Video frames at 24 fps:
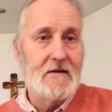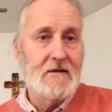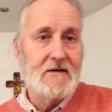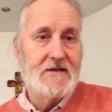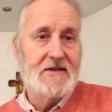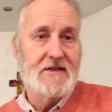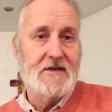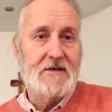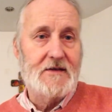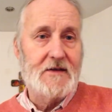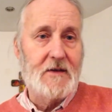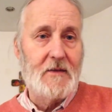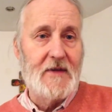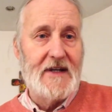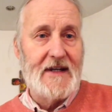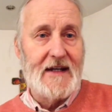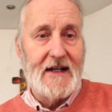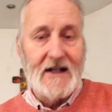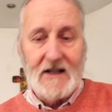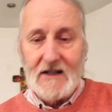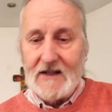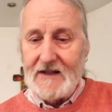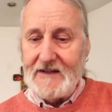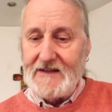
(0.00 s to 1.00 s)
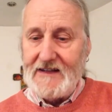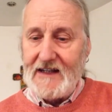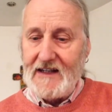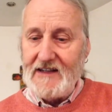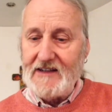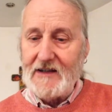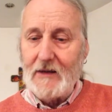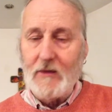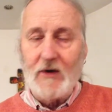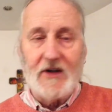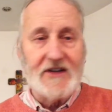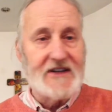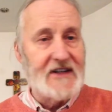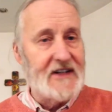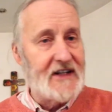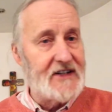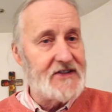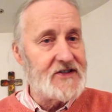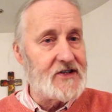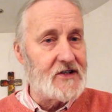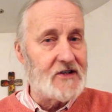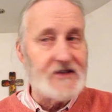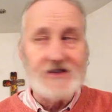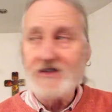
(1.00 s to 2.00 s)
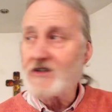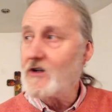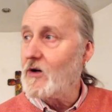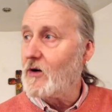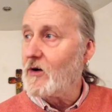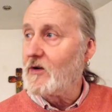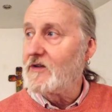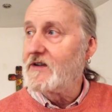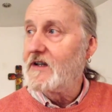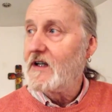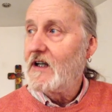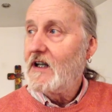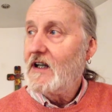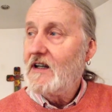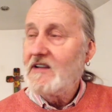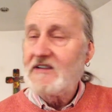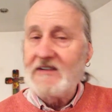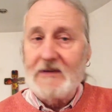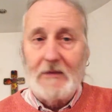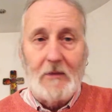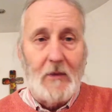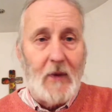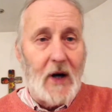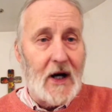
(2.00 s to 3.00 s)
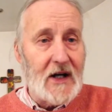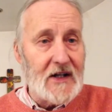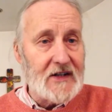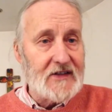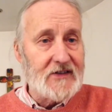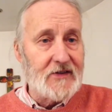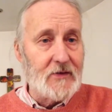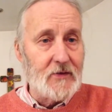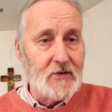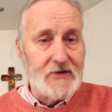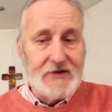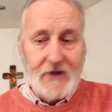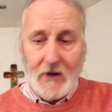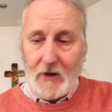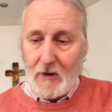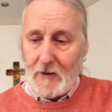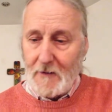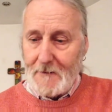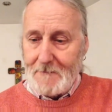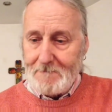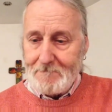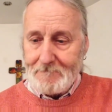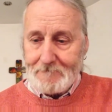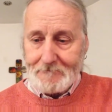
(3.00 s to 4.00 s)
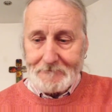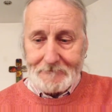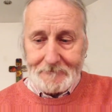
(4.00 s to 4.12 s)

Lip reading: some of the early days I worked in a church called St Mark's Old Hall,